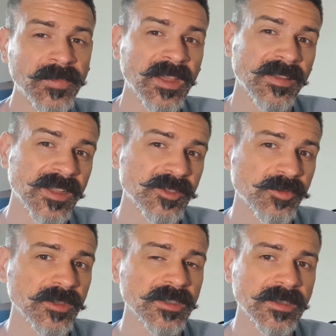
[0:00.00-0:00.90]
And that's
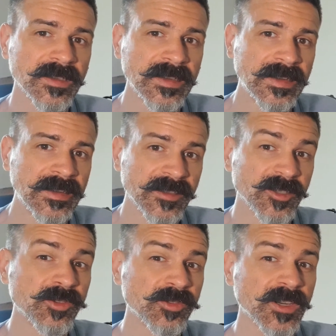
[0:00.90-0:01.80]
really the
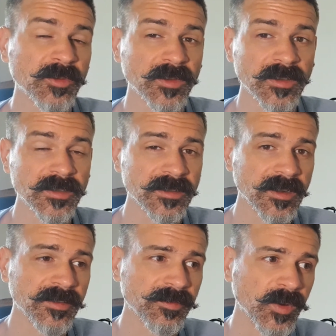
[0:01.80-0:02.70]
trick with this stuff.